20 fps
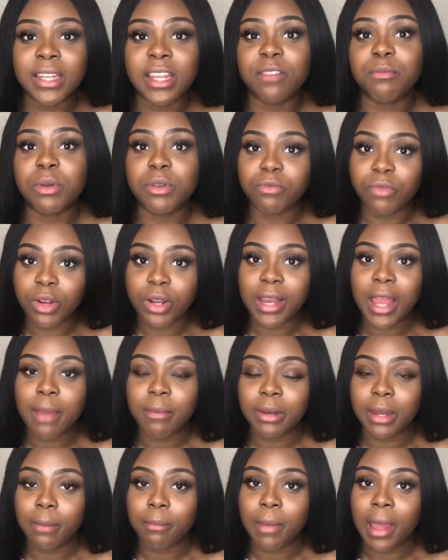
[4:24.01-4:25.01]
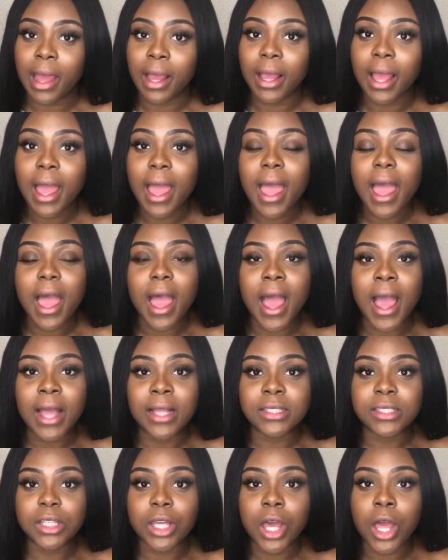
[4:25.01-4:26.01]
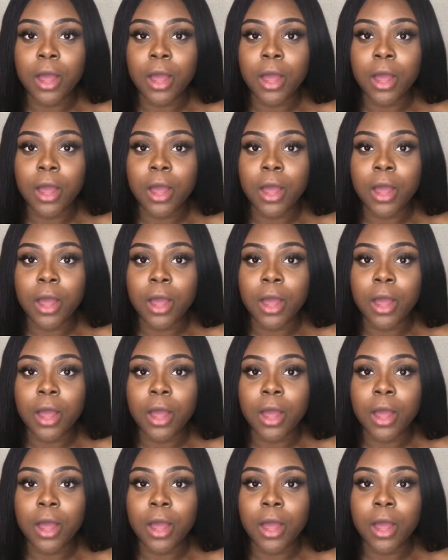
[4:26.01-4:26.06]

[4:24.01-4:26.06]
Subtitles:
They've been reclaiming it back and